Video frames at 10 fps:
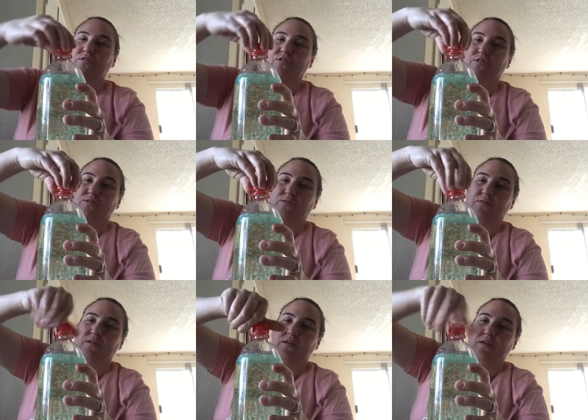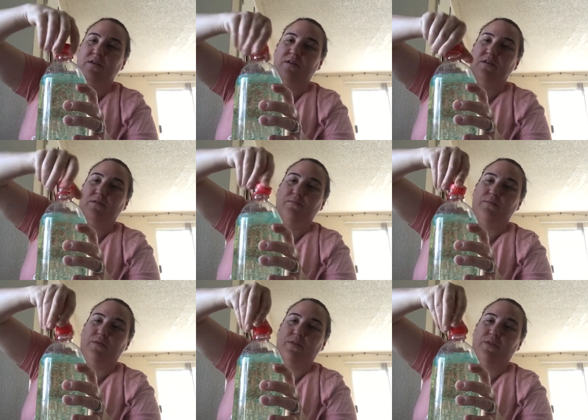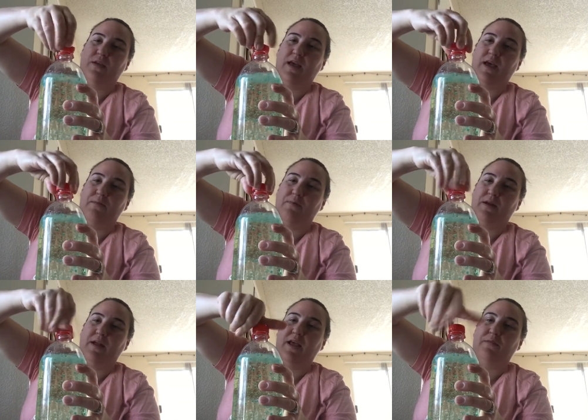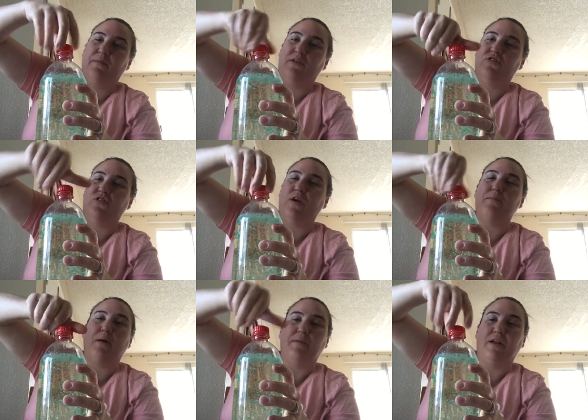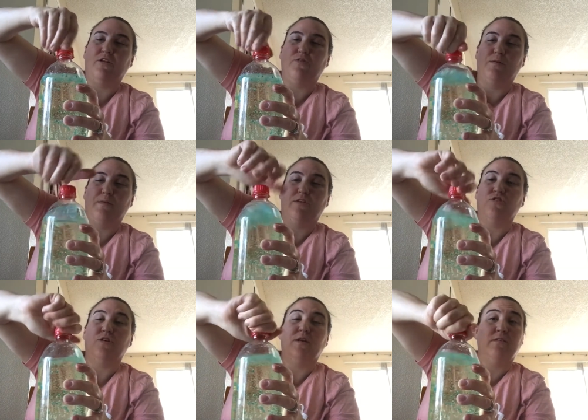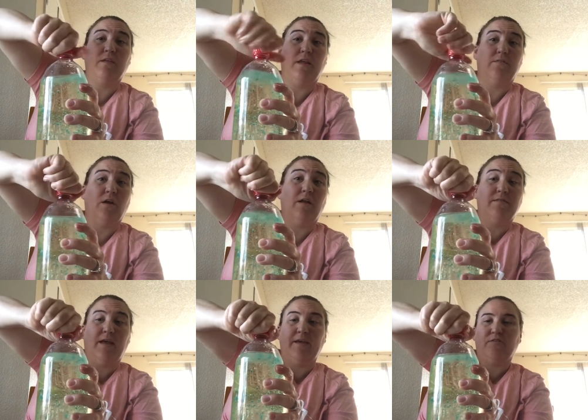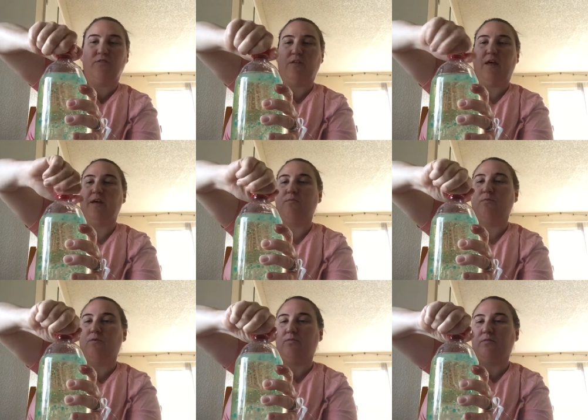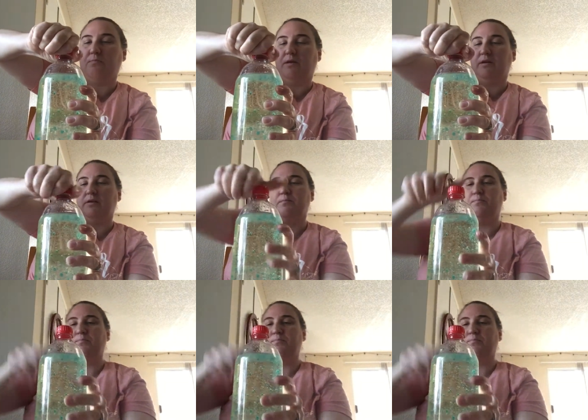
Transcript: to put the cap on it, and make sure you have Mama Day because you want to make sure it's on tight so that it won't spill.